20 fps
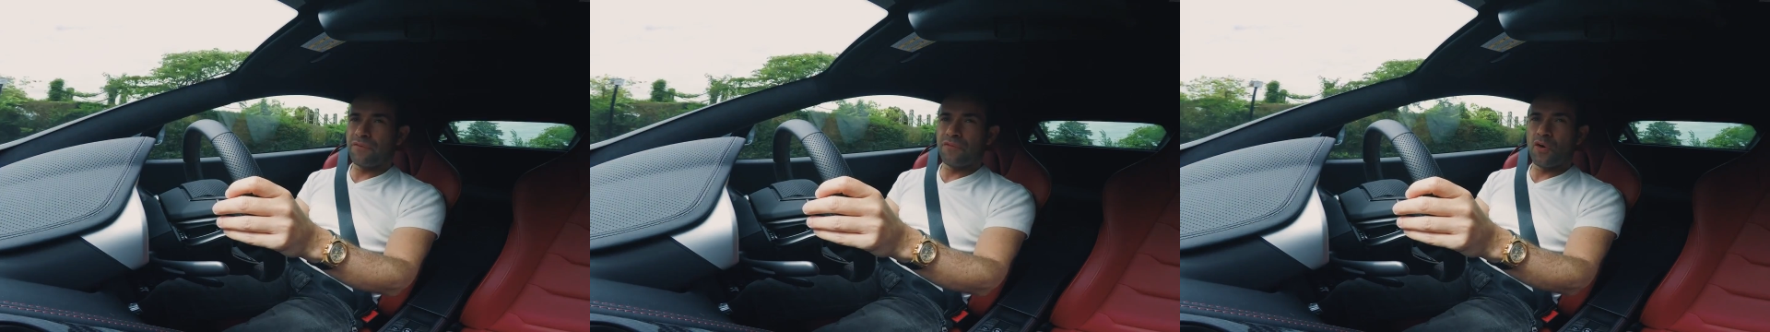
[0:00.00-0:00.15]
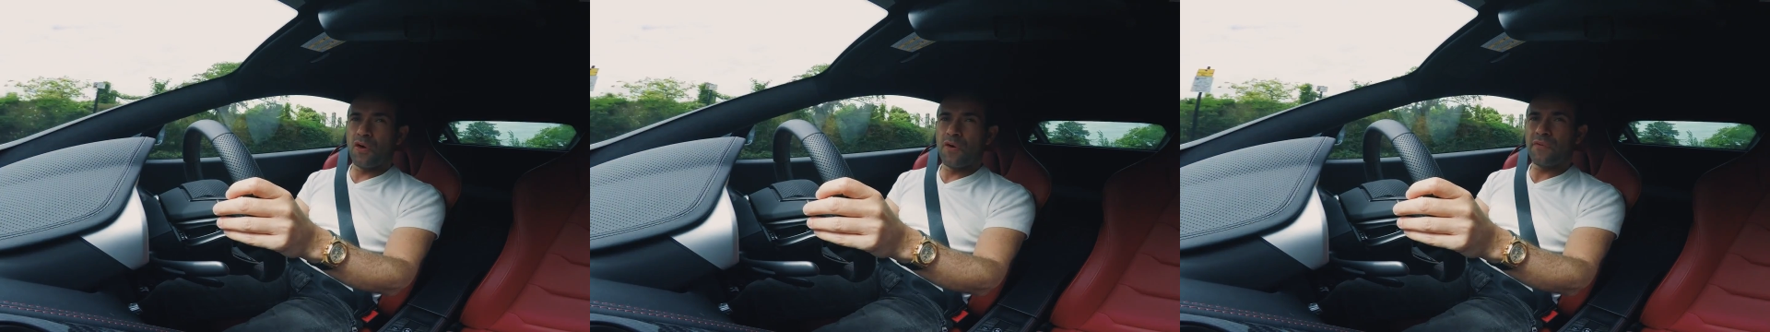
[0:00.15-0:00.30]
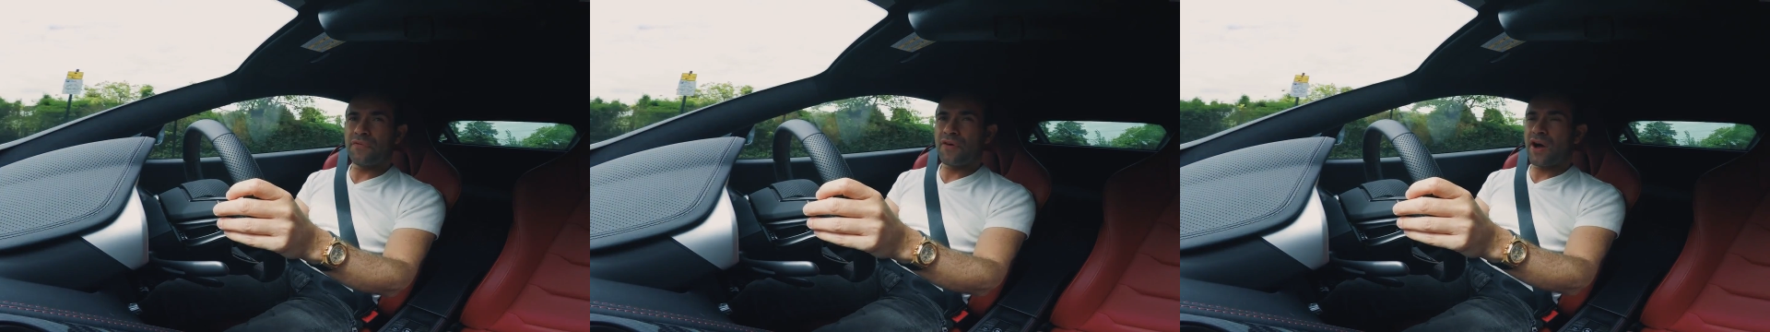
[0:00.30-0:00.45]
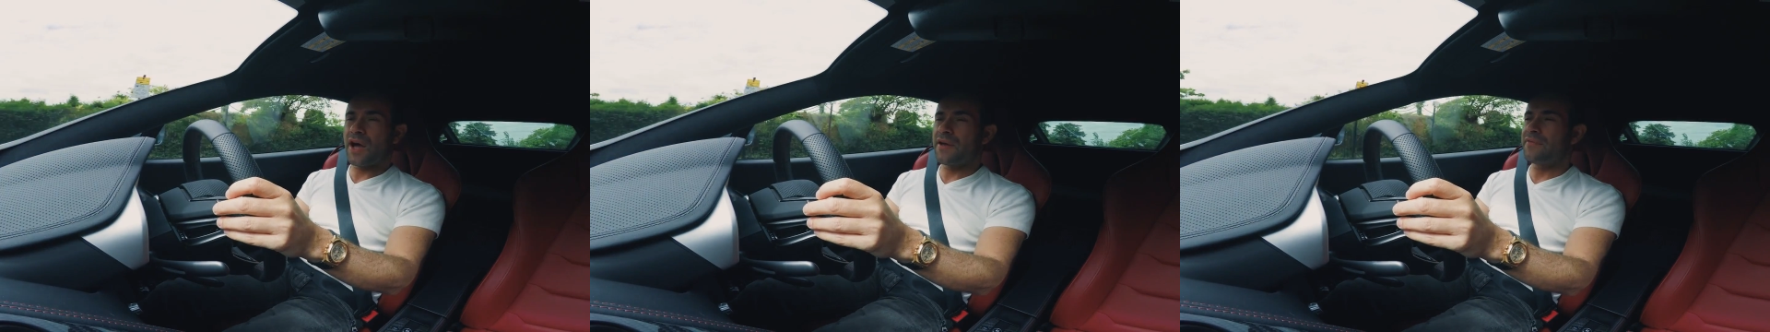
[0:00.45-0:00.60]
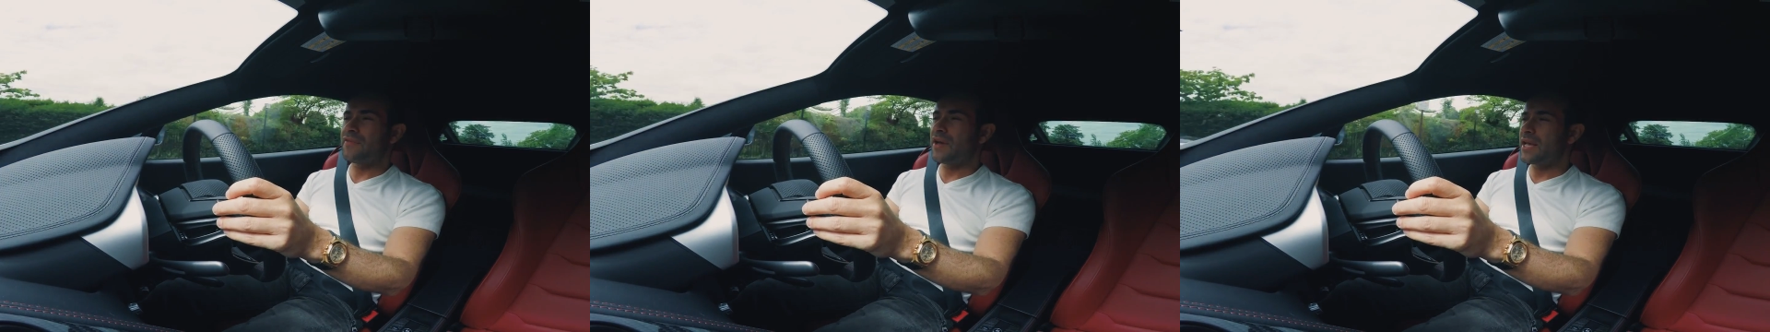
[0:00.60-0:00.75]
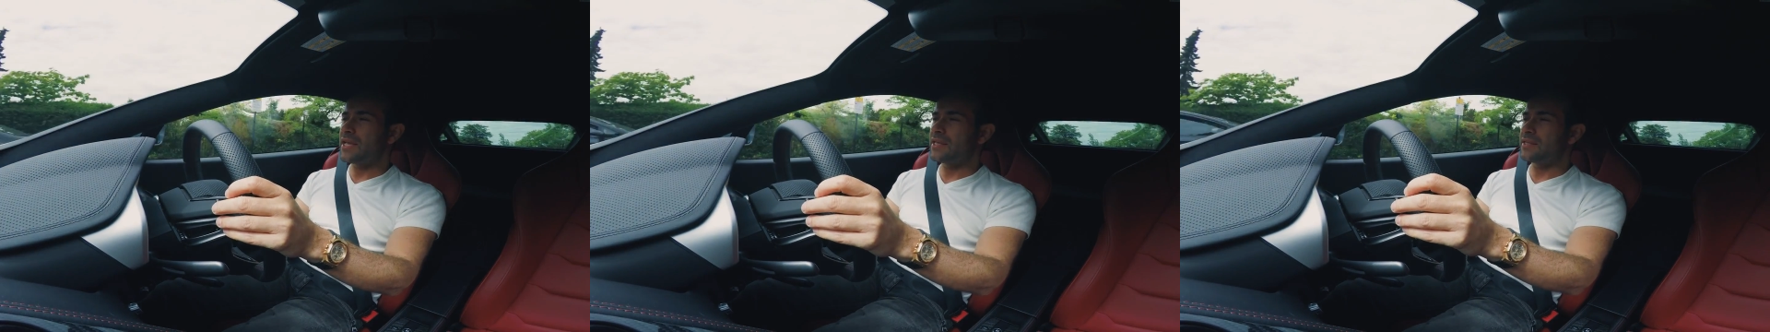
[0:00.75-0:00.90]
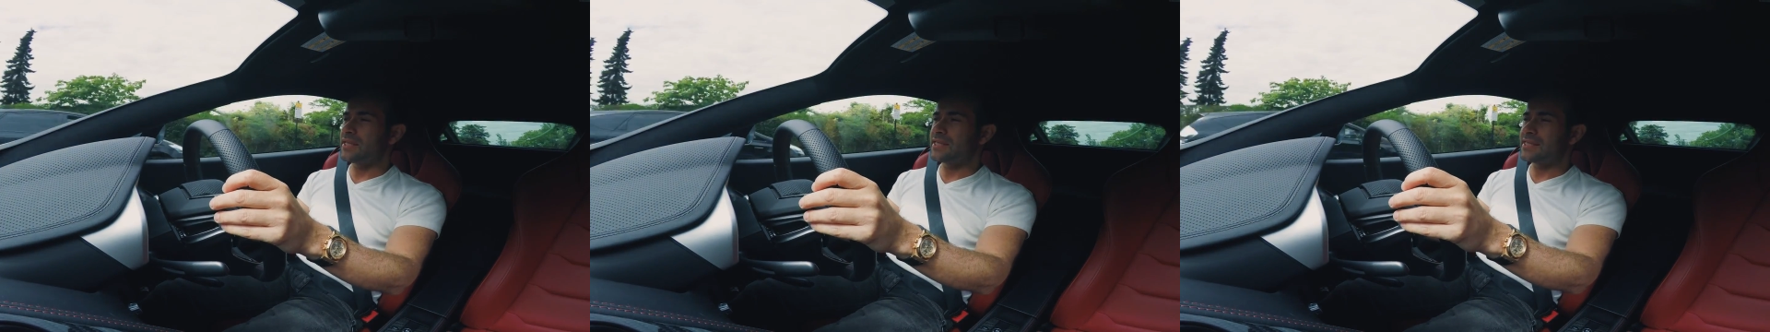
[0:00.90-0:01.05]

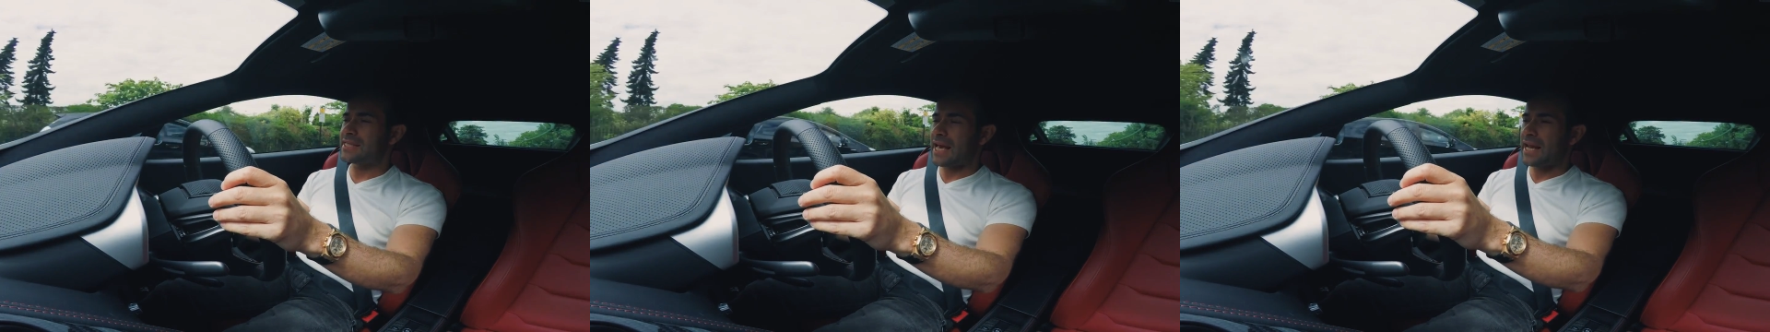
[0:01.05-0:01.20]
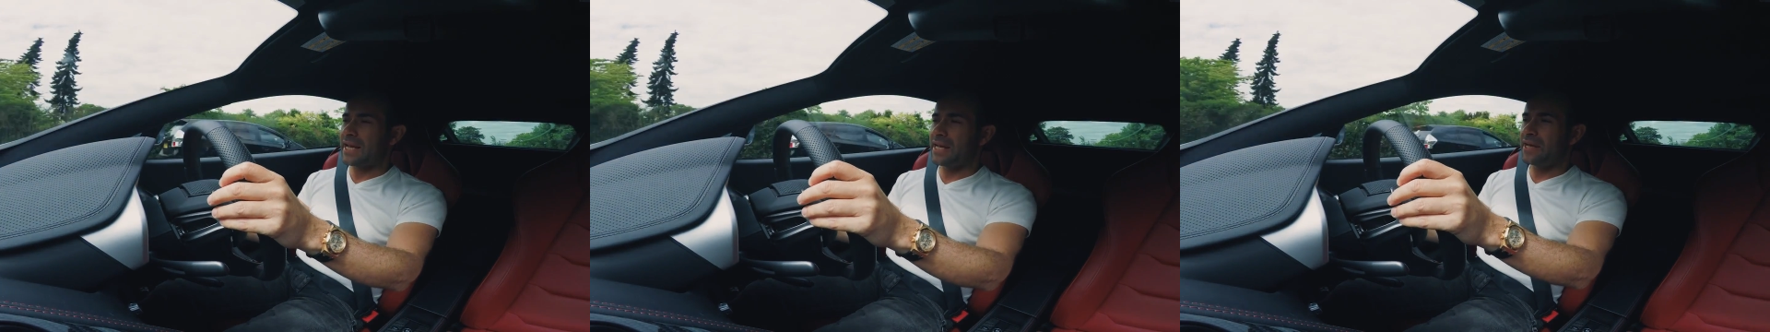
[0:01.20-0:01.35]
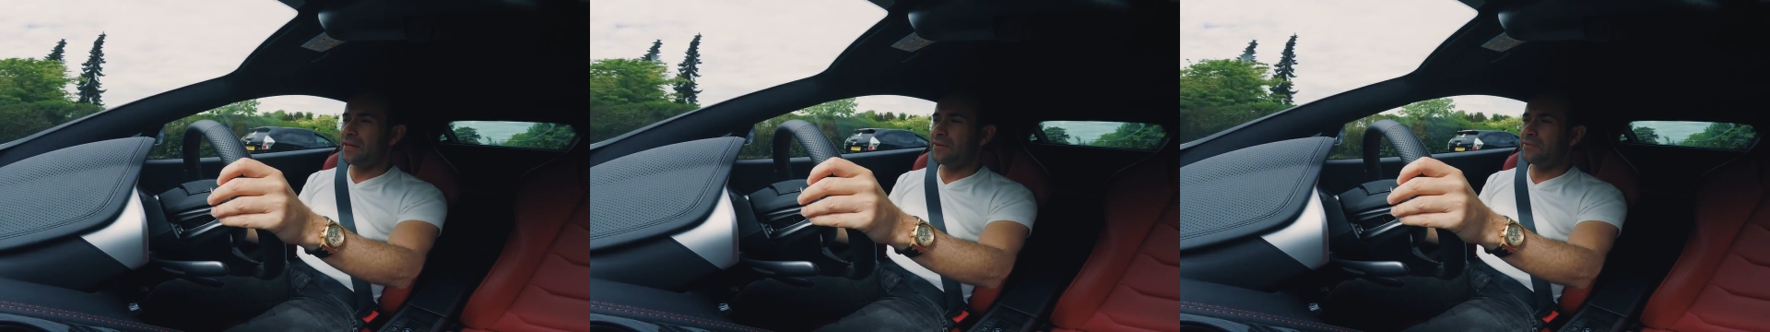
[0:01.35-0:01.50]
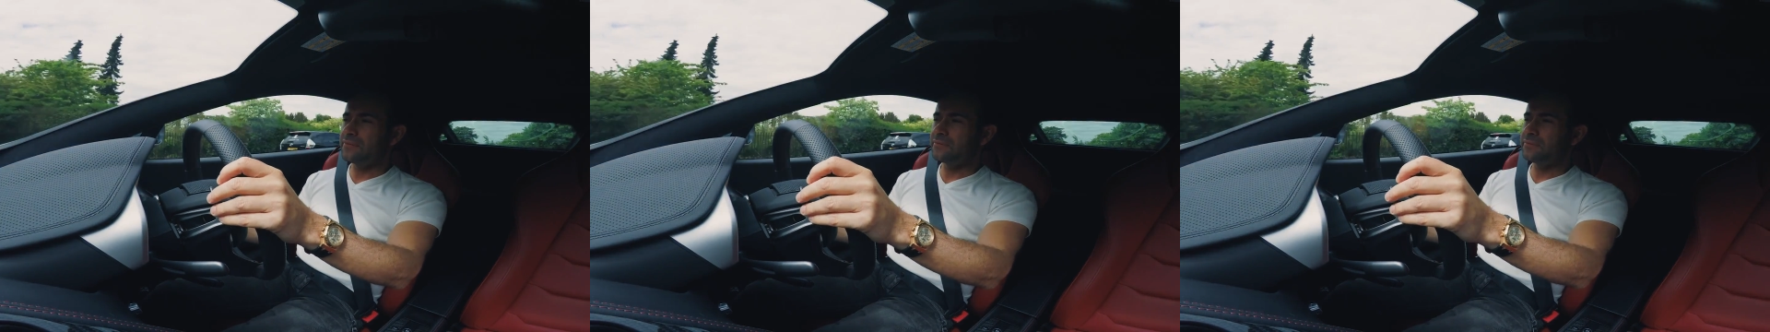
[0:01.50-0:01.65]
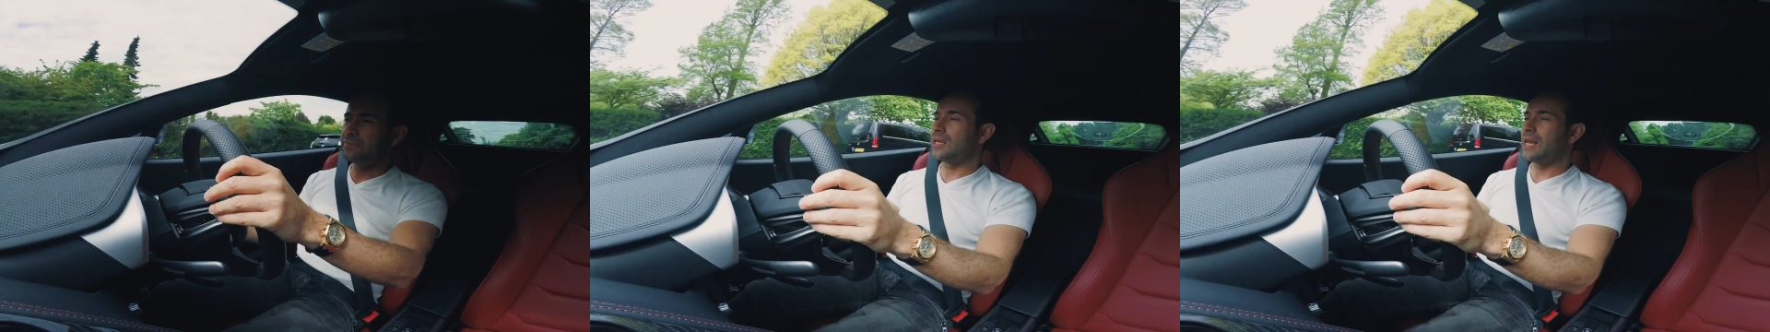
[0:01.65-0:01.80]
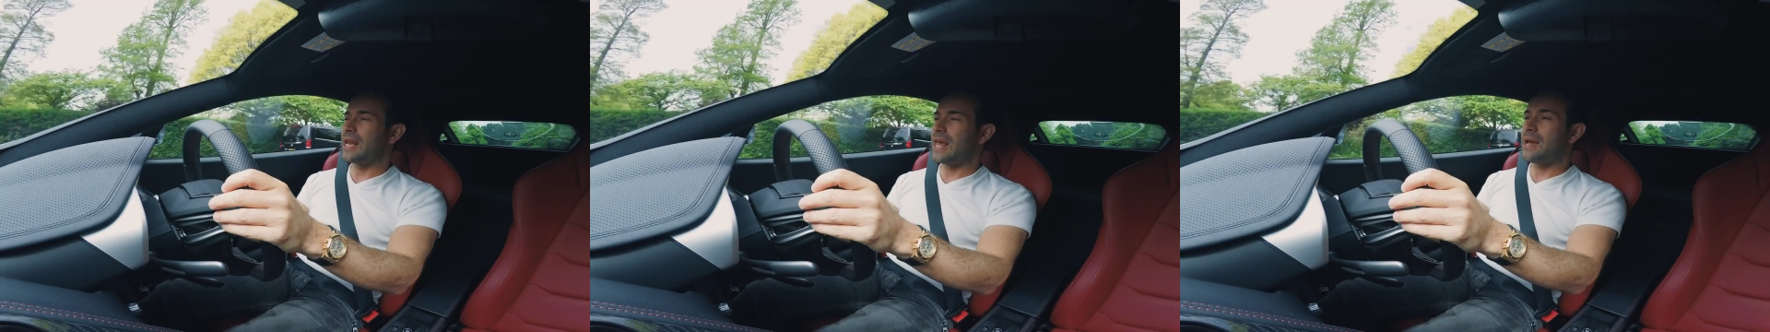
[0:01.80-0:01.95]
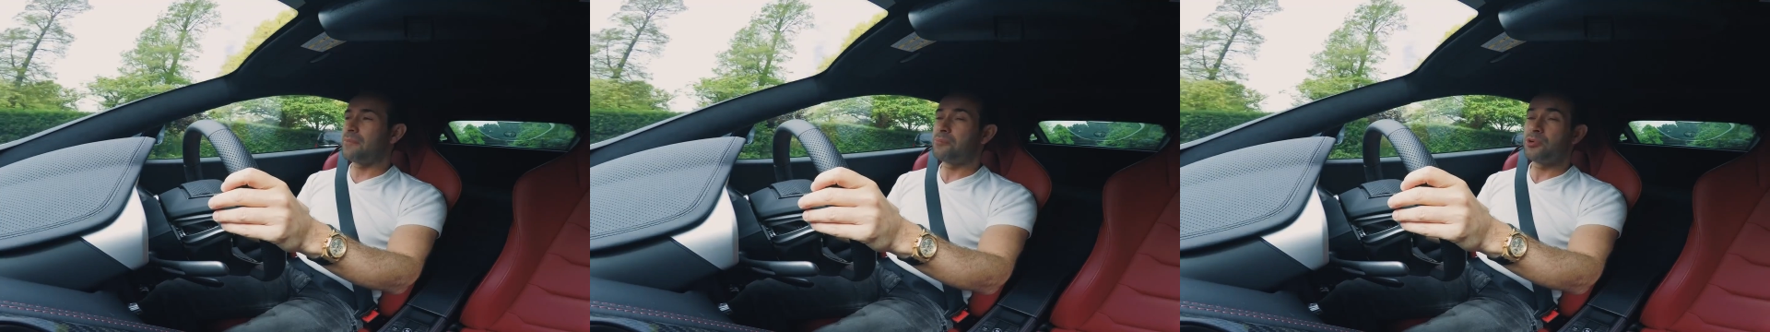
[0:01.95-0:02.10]
458 Italia,
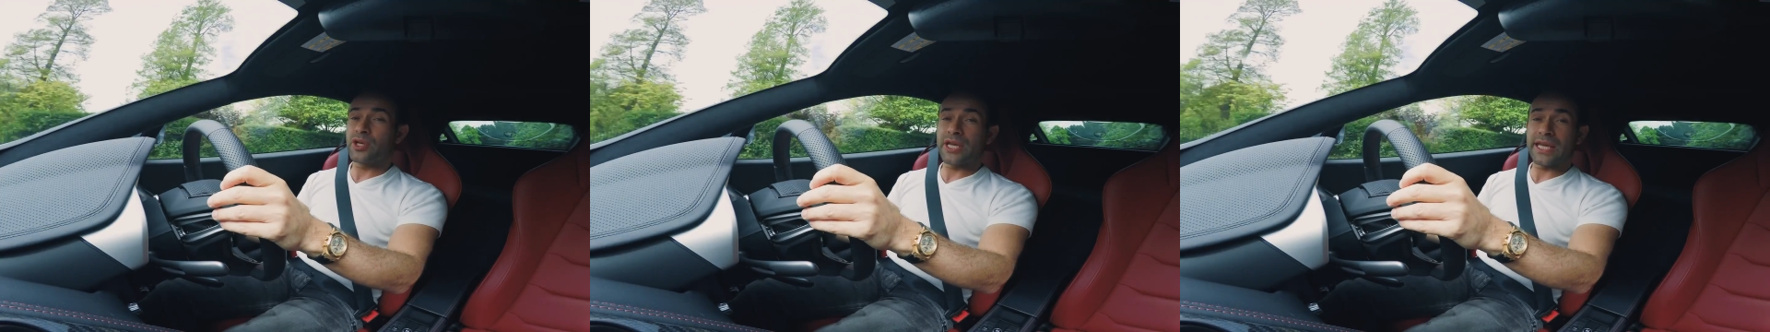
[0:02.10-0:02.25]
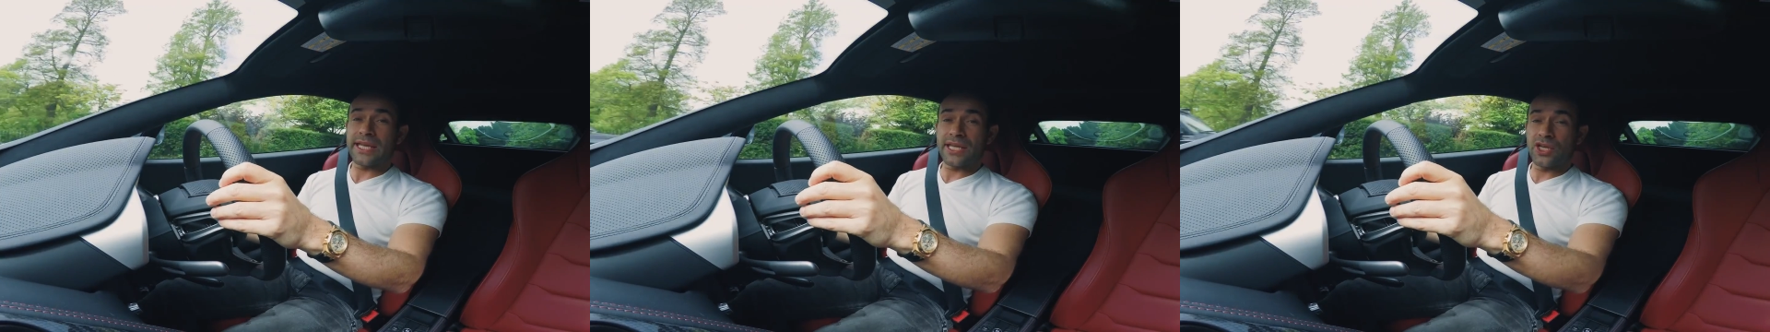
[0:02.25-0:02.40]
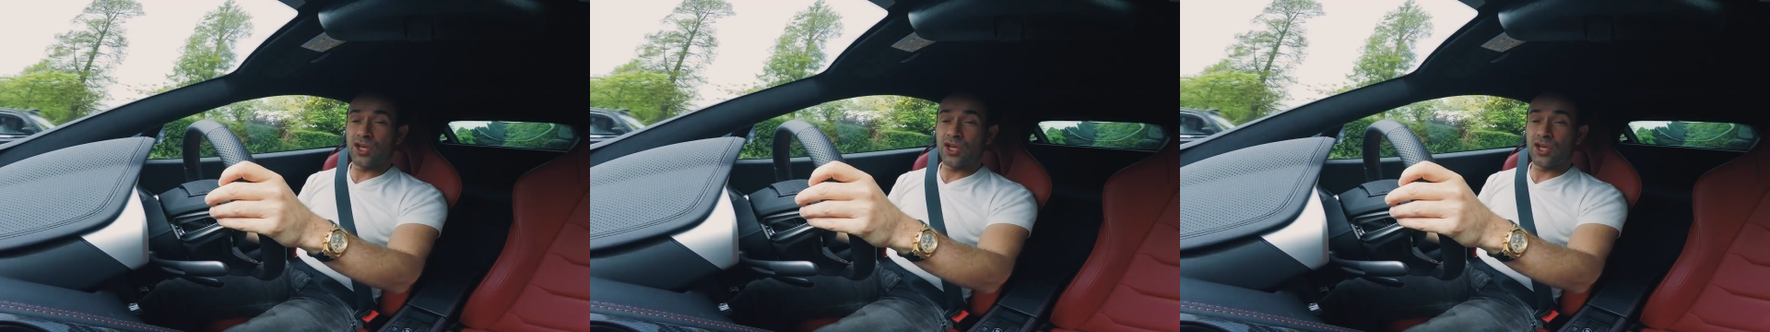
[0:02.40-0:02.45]
Lamborghini